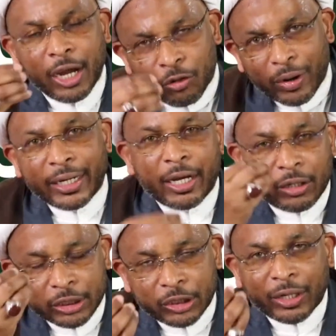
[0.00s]
Right now,
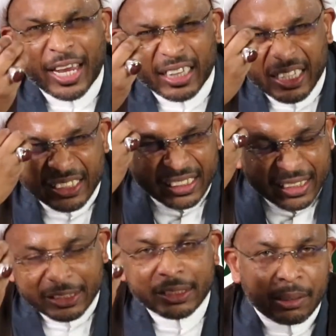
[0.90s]
let's look at the
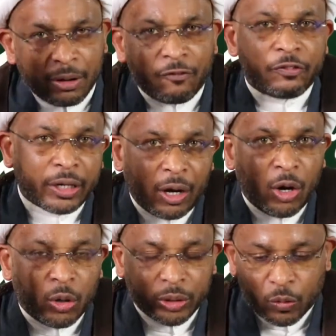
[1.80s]
system of
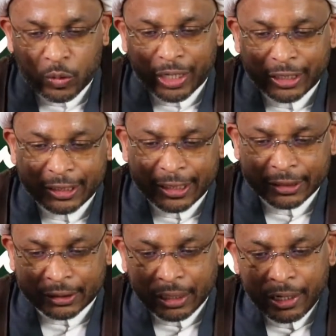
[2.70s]
Fir'aun and what it
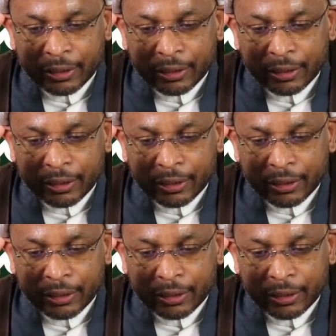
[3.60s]
does.